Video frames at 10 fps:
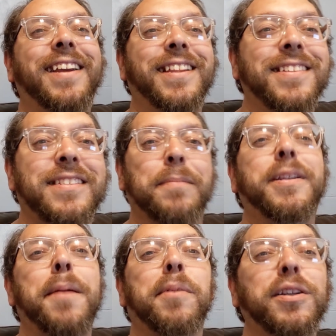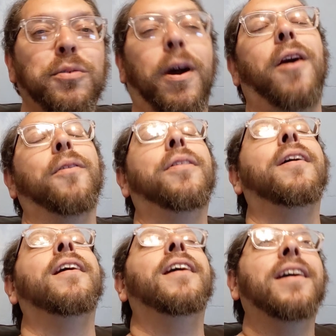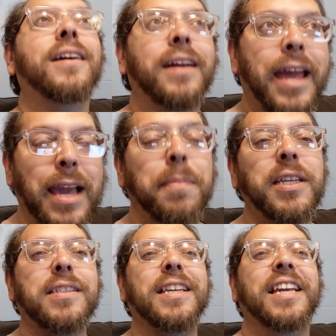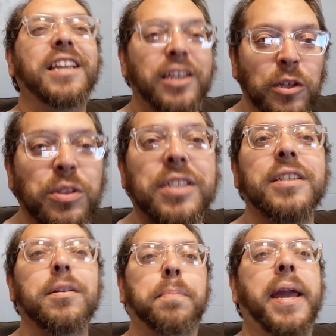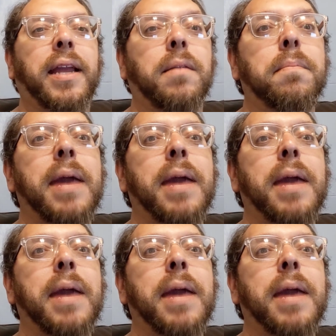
it in the September twelfth ABC Houston debate.